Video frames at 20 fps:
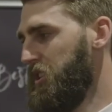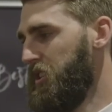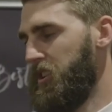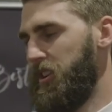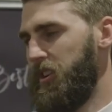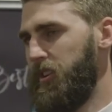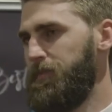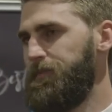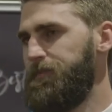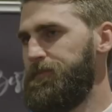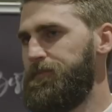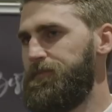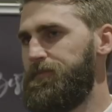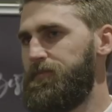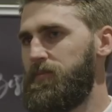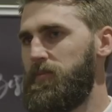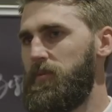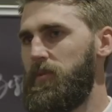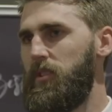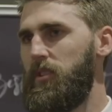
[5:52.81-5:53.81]
you know,
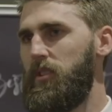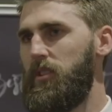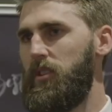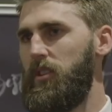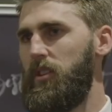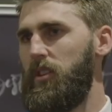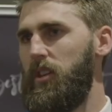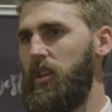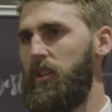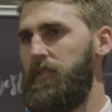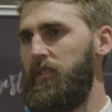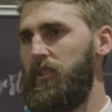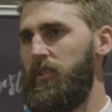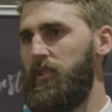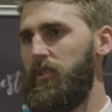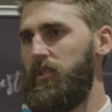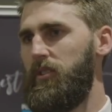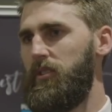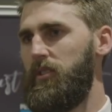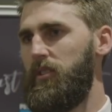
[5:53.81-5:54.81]
if you're
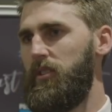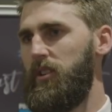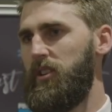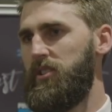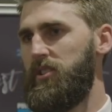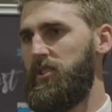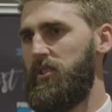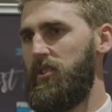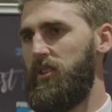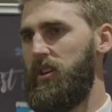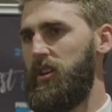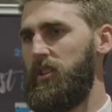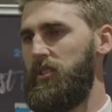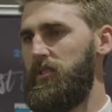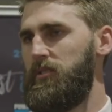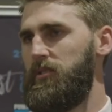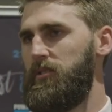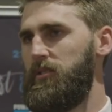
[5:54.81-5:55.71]
not a side